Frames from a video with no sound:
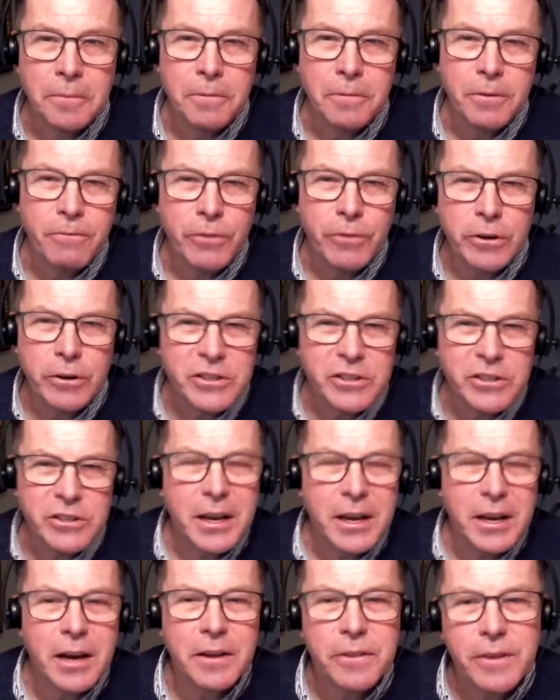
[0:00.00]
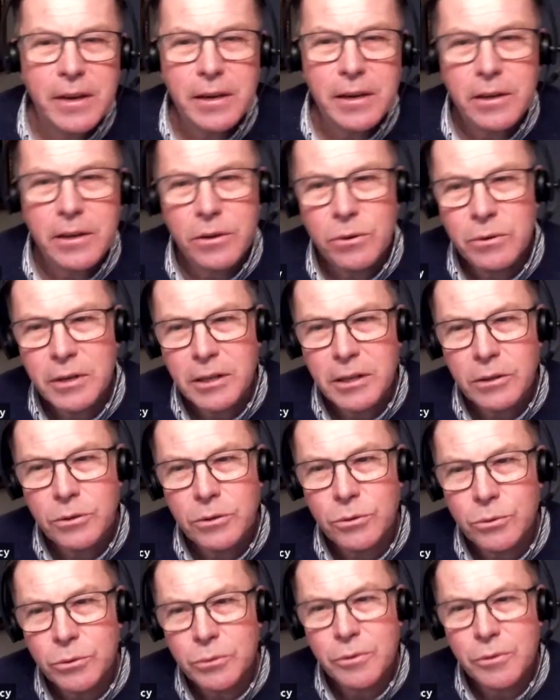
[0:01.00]
The first thing I think you need
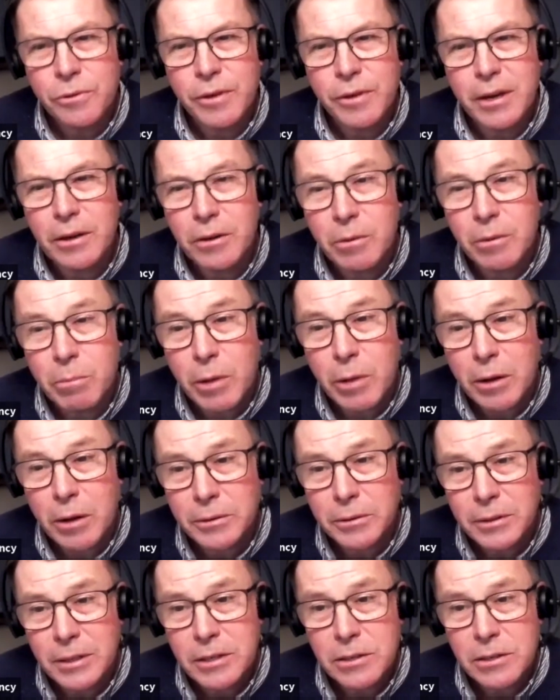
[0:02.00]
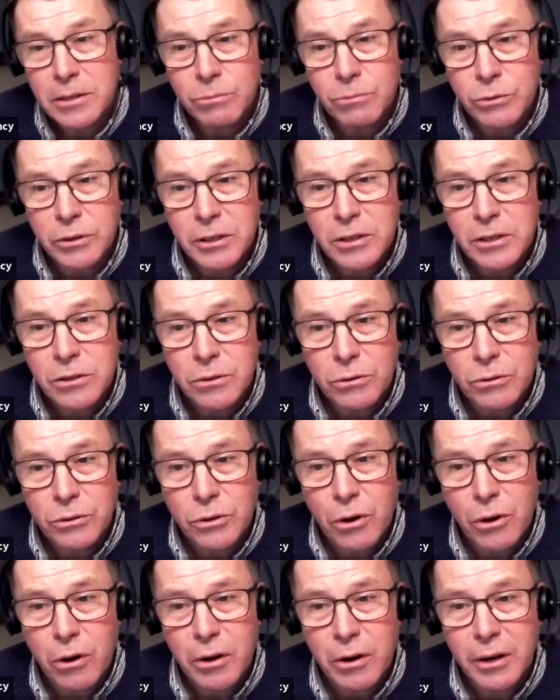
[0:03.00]
to think about is, what is your
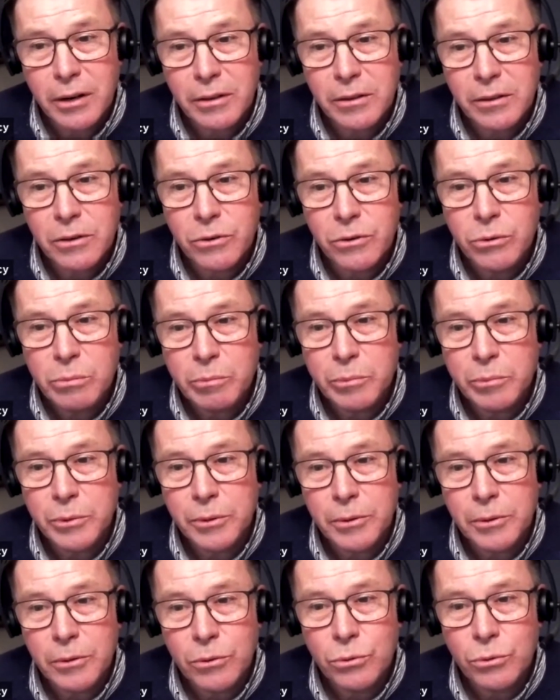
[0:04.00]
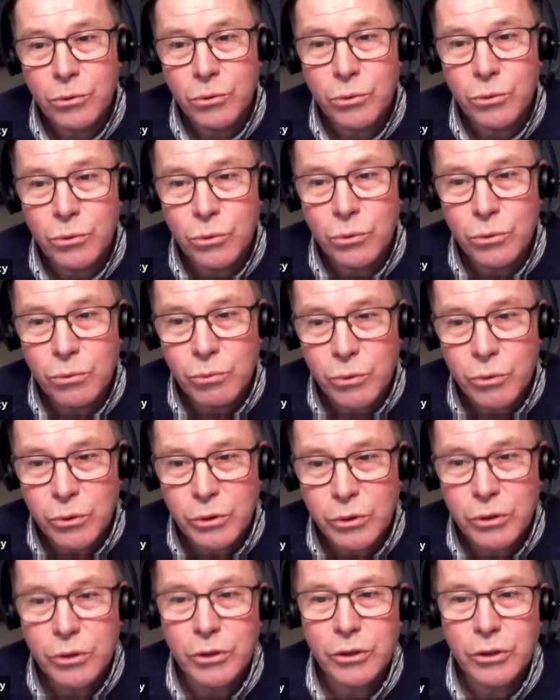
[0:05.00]
target group? Who would